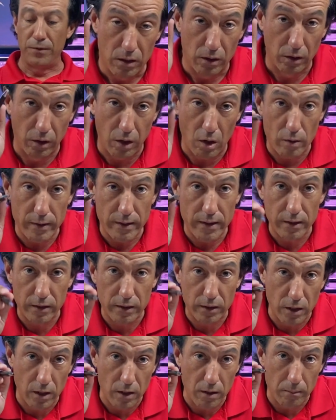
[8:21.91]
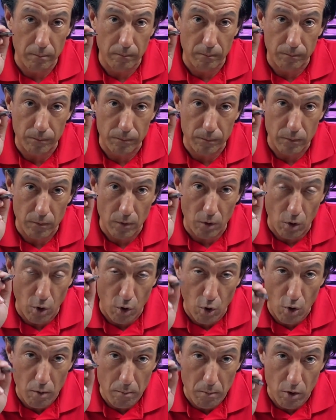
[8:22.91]
low-income
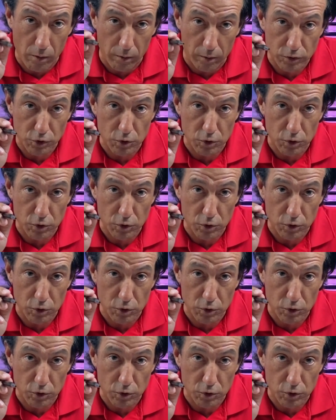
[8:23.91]
homeowners,